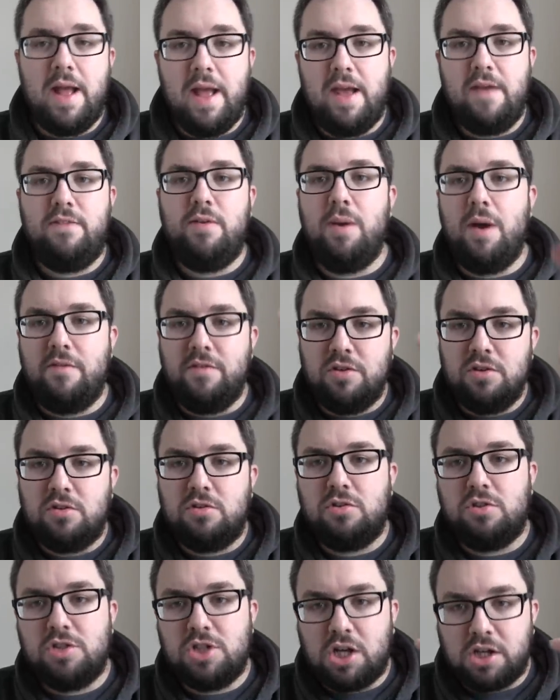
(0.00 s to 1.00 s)
If you haven't
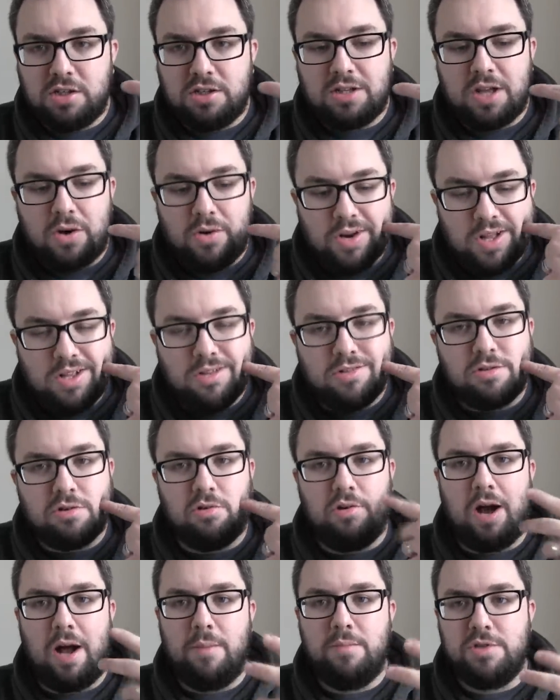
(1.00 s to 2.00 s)
checked us out on
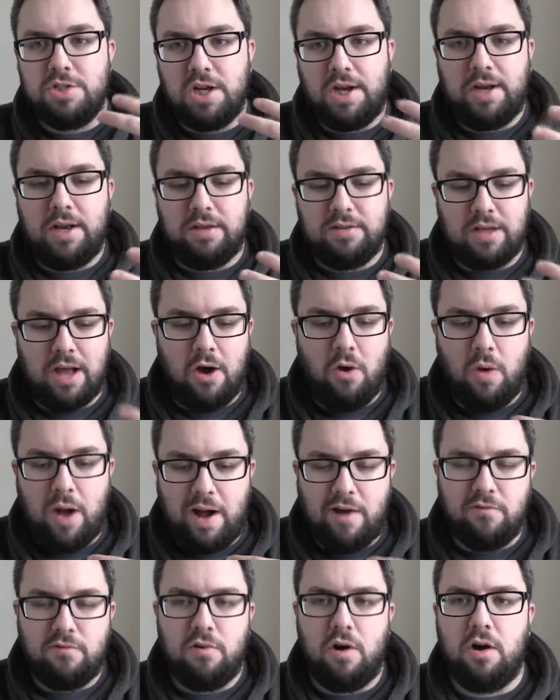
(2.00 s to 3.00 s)
Instagram, check us out
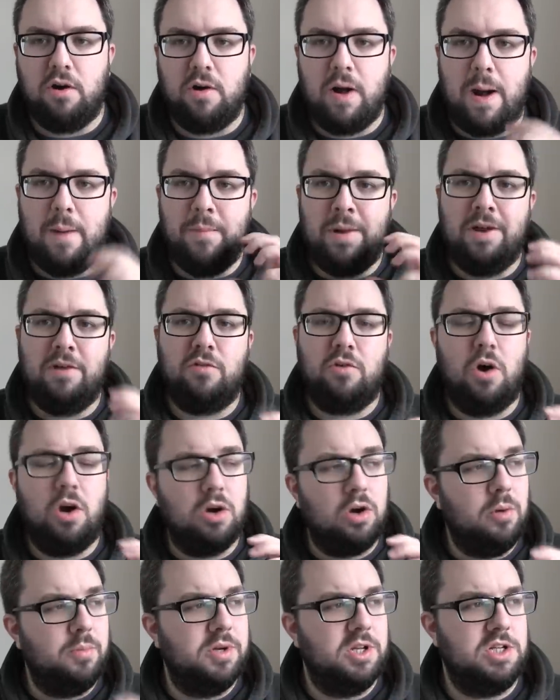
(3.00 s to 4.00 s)
at Frukgram. And I've got a
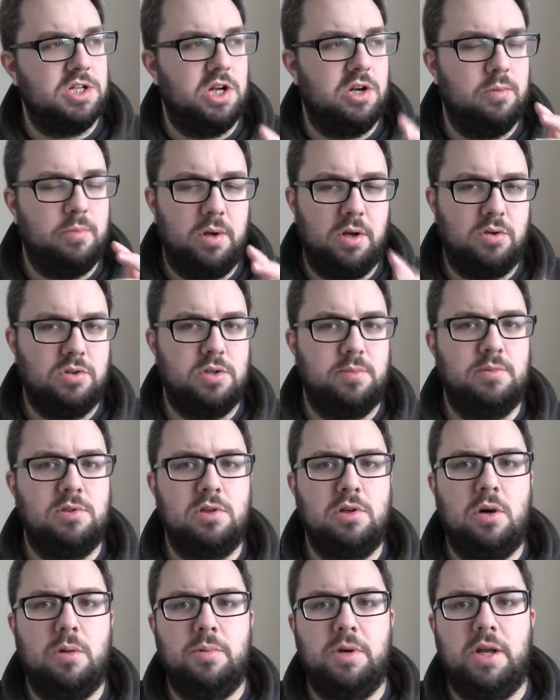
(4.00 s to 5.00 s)
comedy channel, Michael
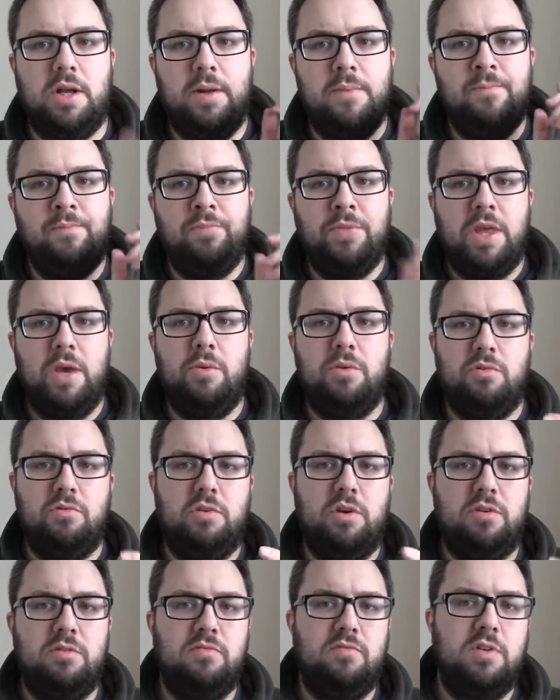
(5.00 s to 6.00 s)
Jamieson Comedy. Here was a
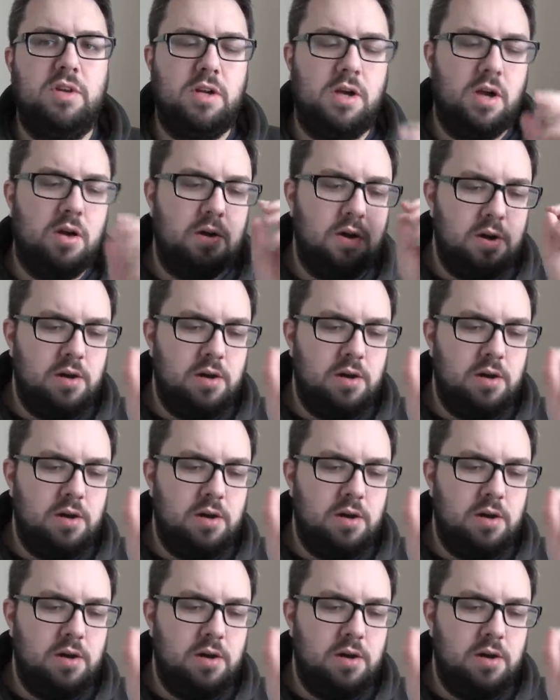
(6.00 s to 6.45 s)
recent video.